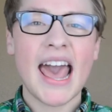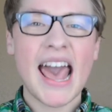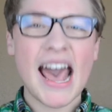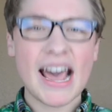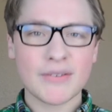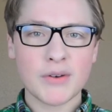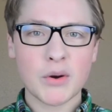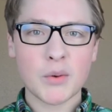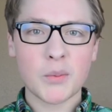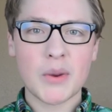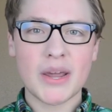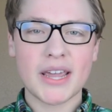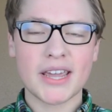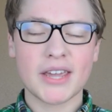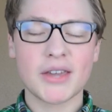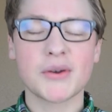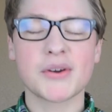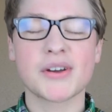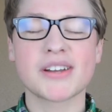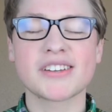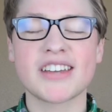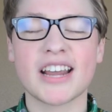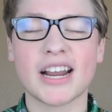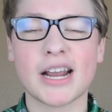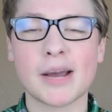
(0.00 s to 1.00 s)
every week. You
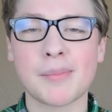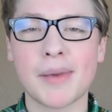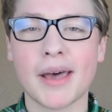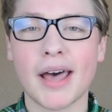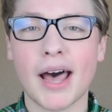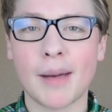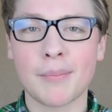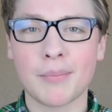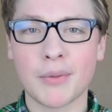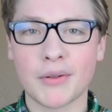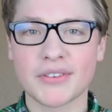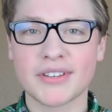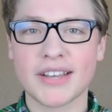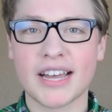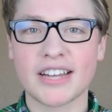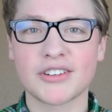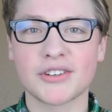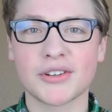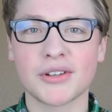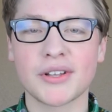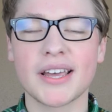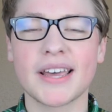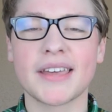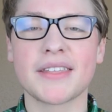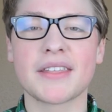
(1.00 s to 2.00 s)
can check out my upload
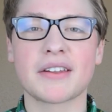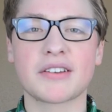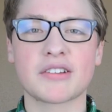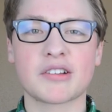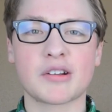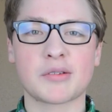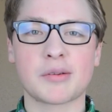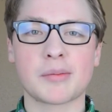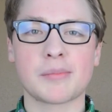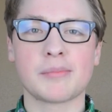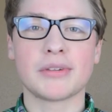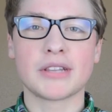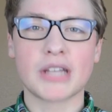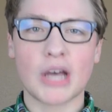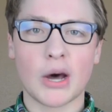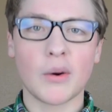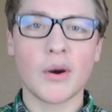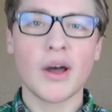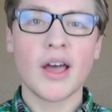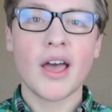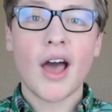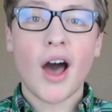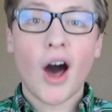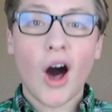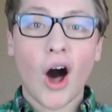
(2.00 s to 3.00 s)
schedule in the description below.
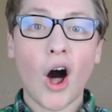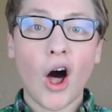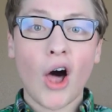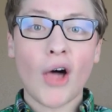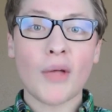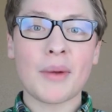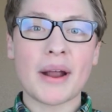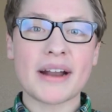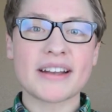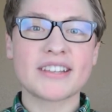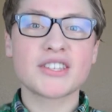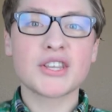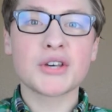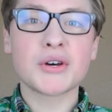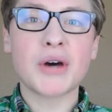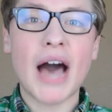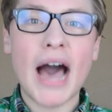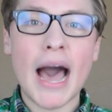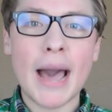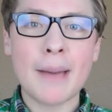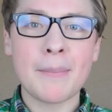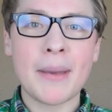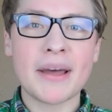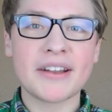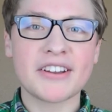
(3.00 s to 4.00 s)
All right, so
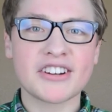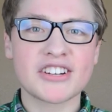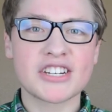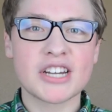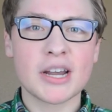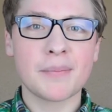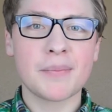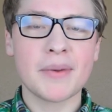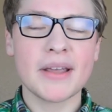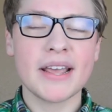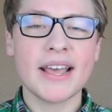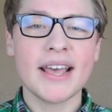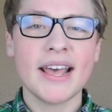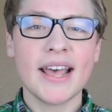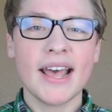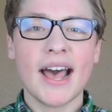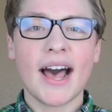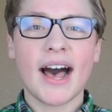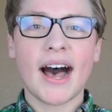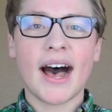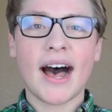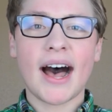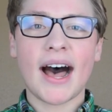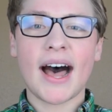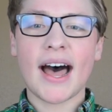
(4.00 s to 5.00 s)
I'm Patrick Trippy.
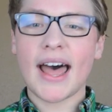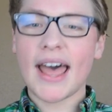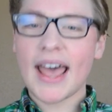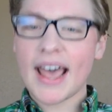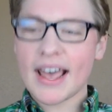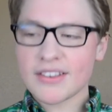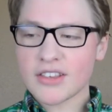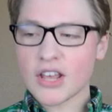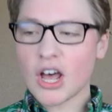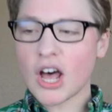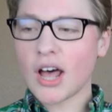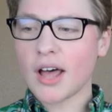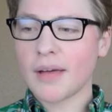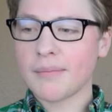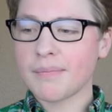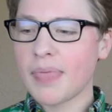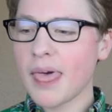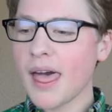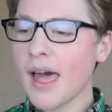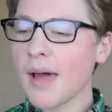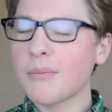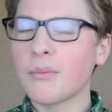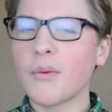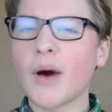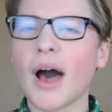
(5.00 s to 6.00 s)

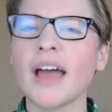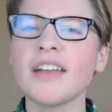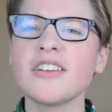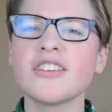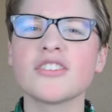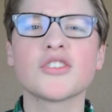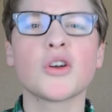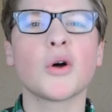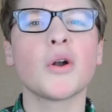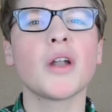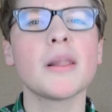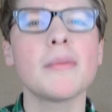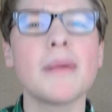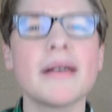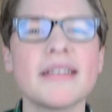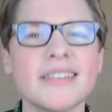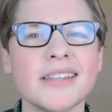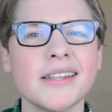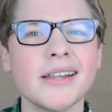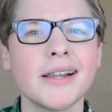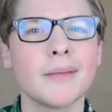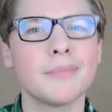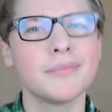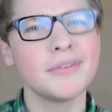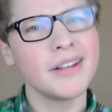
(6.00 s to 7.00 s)
I just totally messed
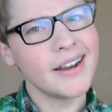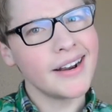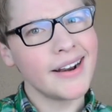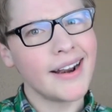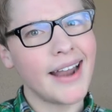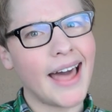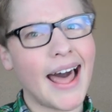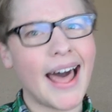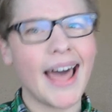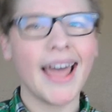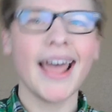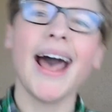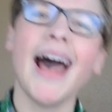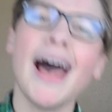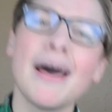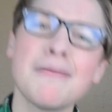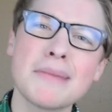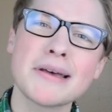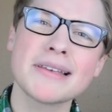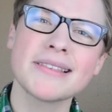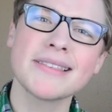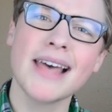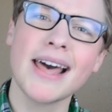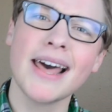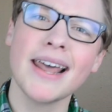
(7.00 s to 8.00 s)
it up, didn't I? I
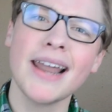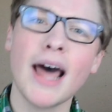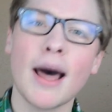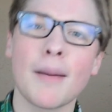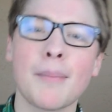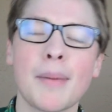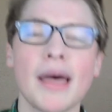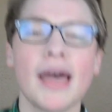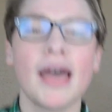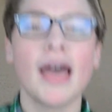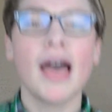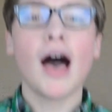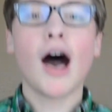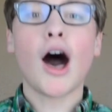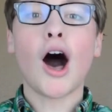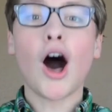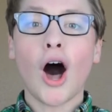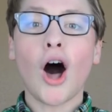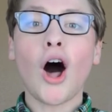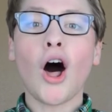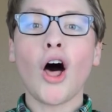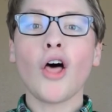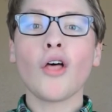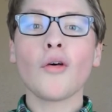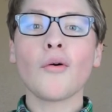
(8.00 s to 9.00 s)
messed that up.
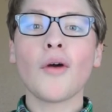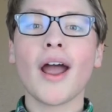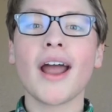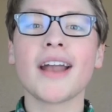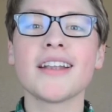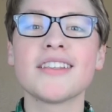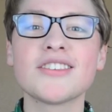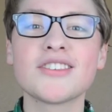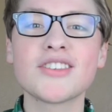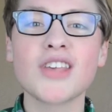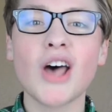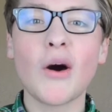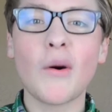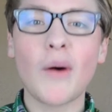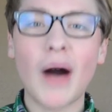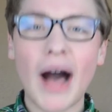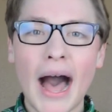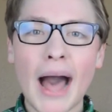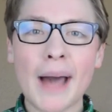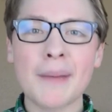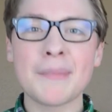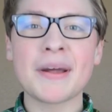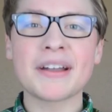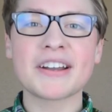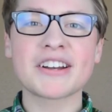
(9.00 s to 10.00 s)
All right, so
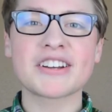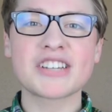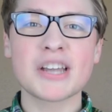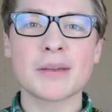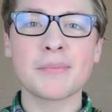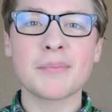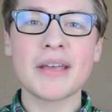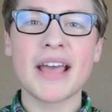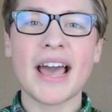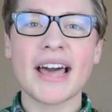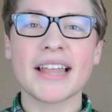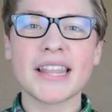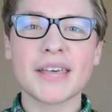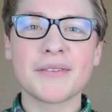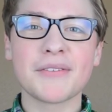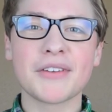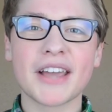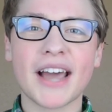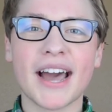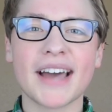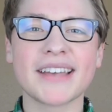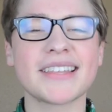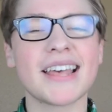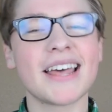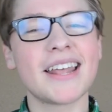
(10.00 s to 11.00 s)
I'm Patrick Trippy. I love you
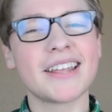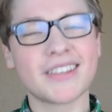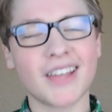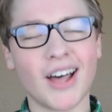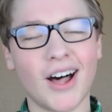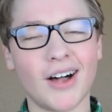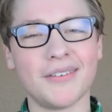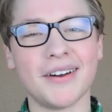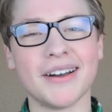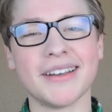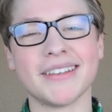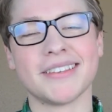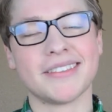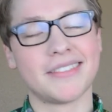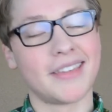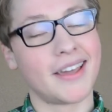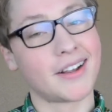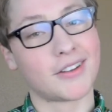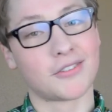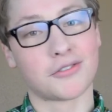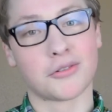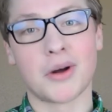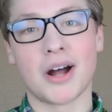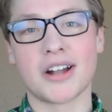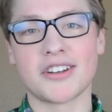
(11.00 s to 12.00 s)
guys, and as always,
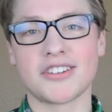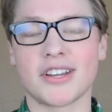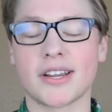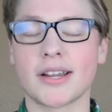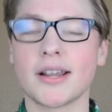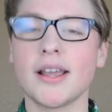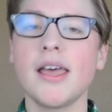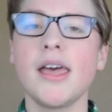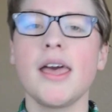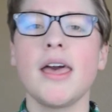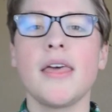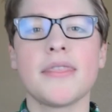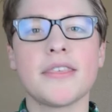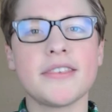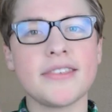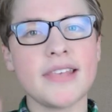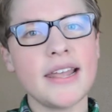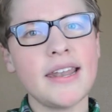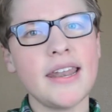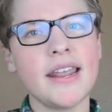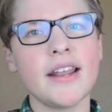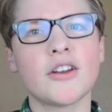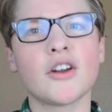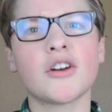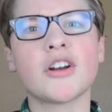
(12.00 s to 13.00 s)
thanks for watching. This
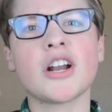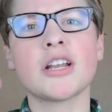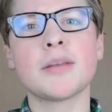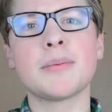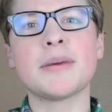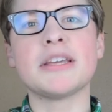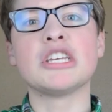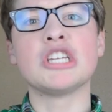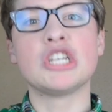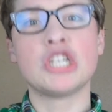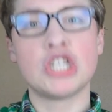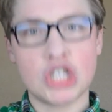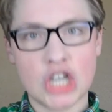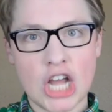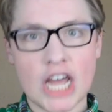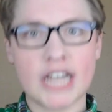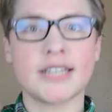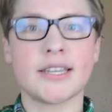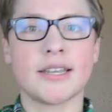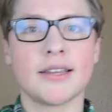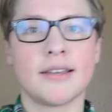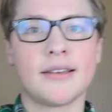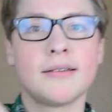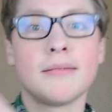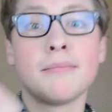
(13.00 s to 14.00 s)
ending turned out to be
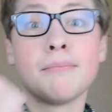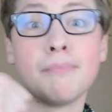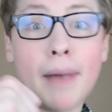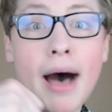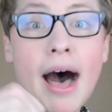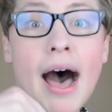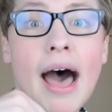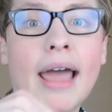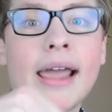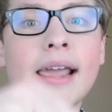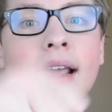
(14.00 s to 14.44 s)
bye.